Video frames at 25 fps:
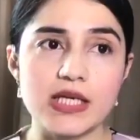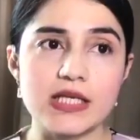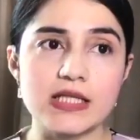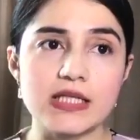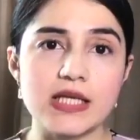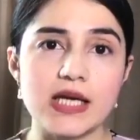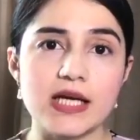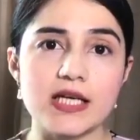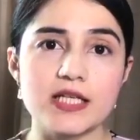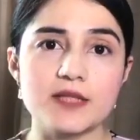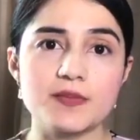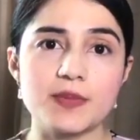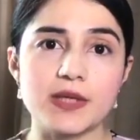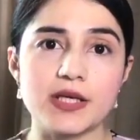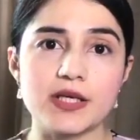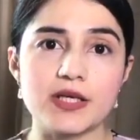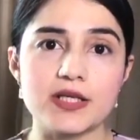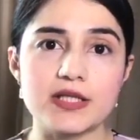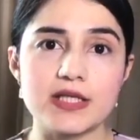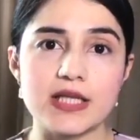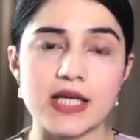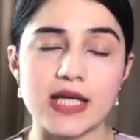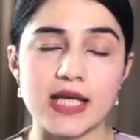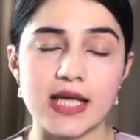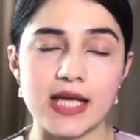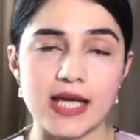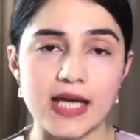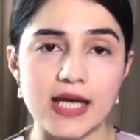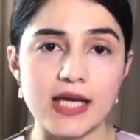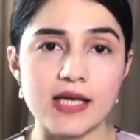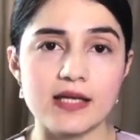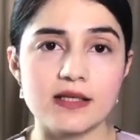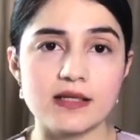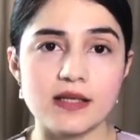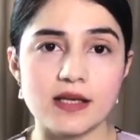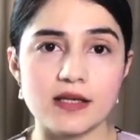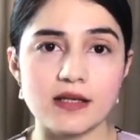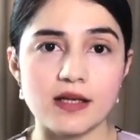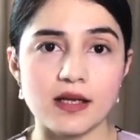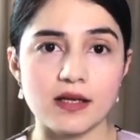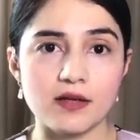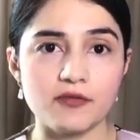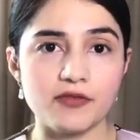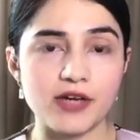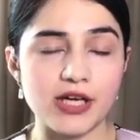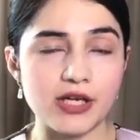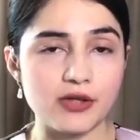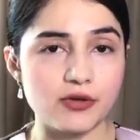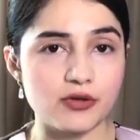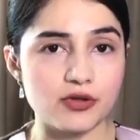with India is because A, India
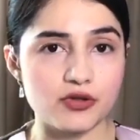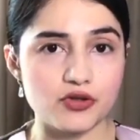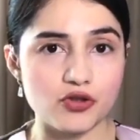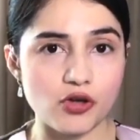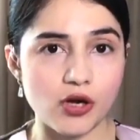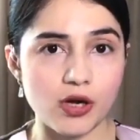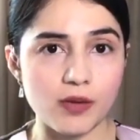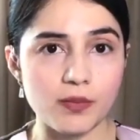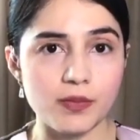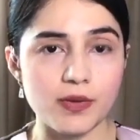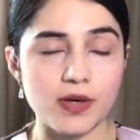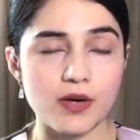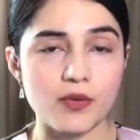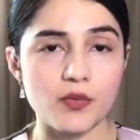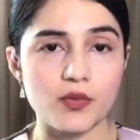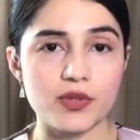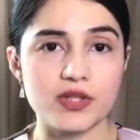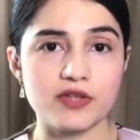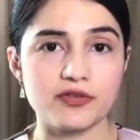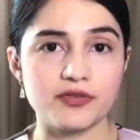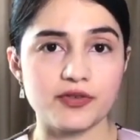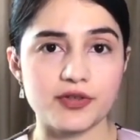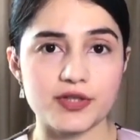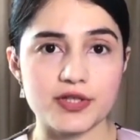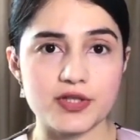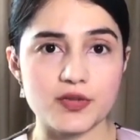done a very good job with the